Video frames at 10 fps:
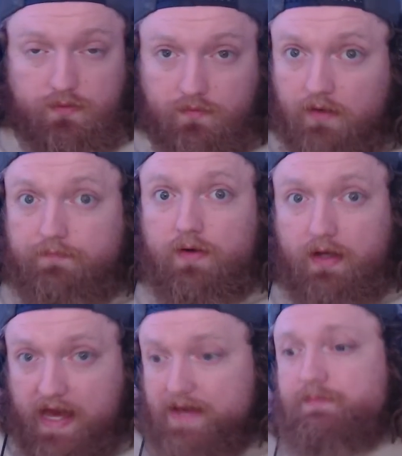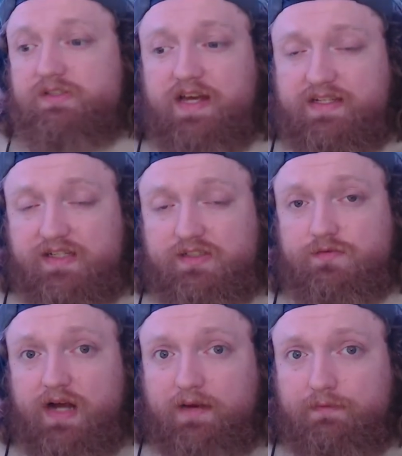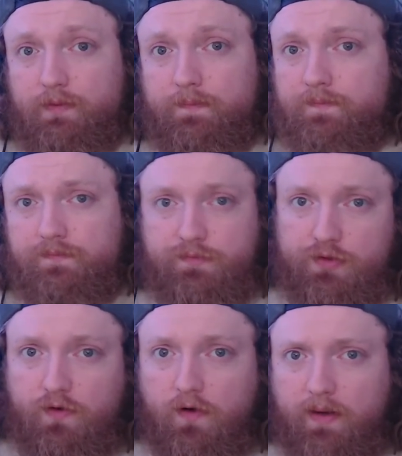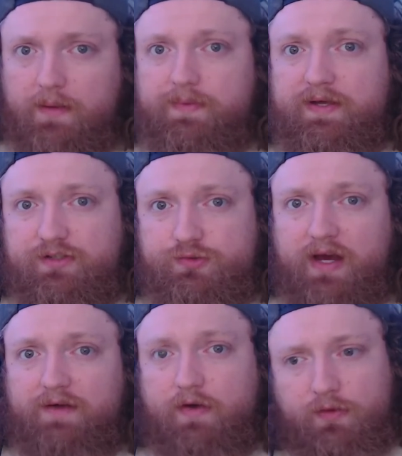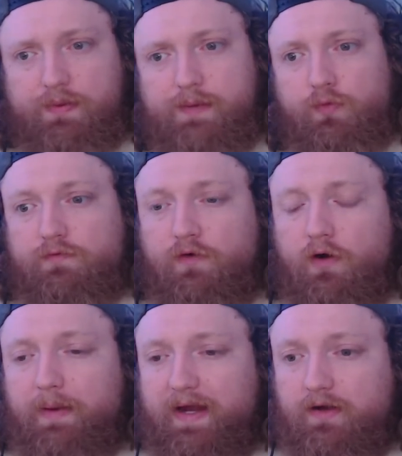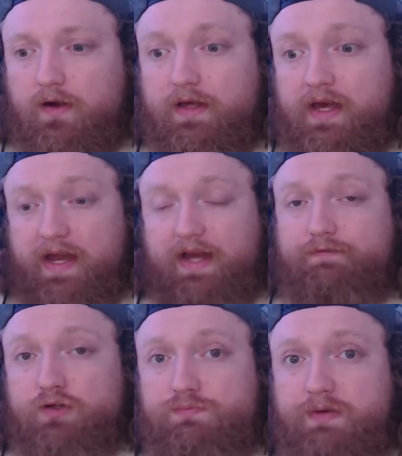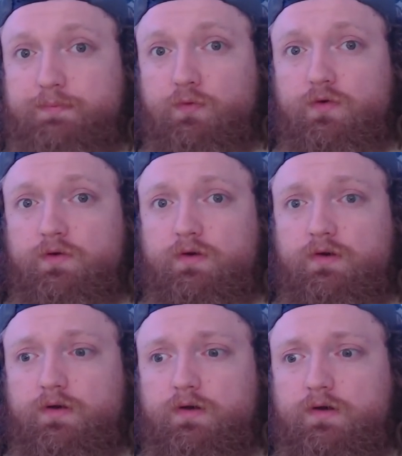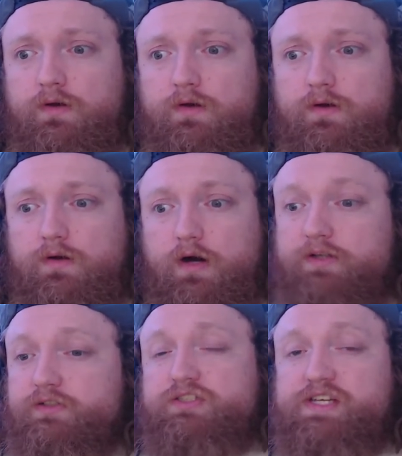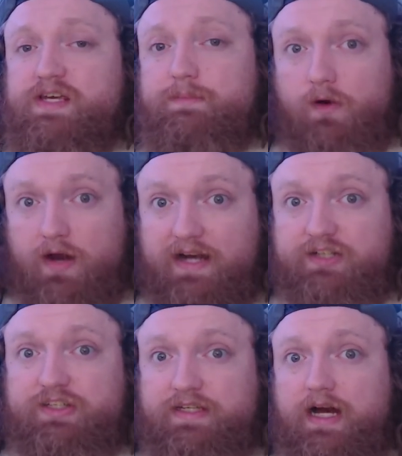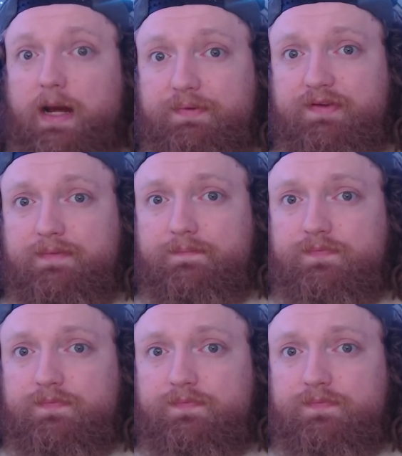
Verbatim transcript: Of eight mistakes as survivor, you're all right because you have other people to fall back on. And if those people on your team are actually competent,